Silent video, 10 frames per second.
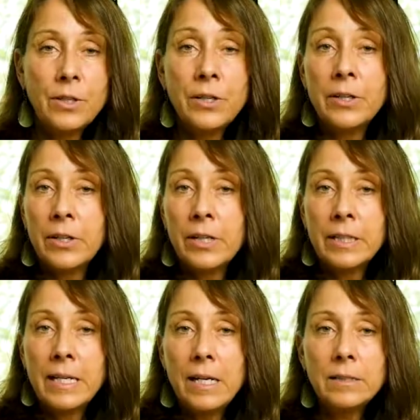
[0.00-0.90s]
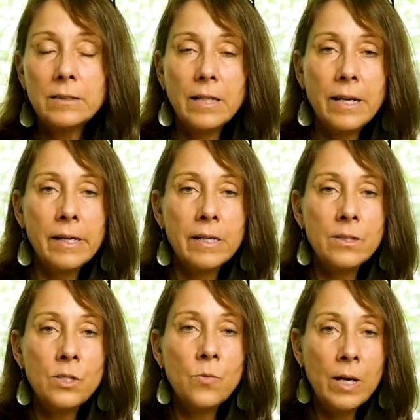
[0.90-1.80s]
your ear canal,
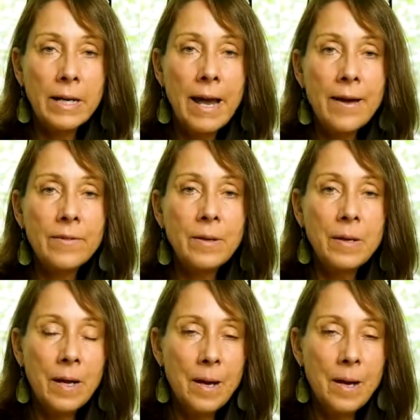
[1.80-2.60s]
and you want to have it.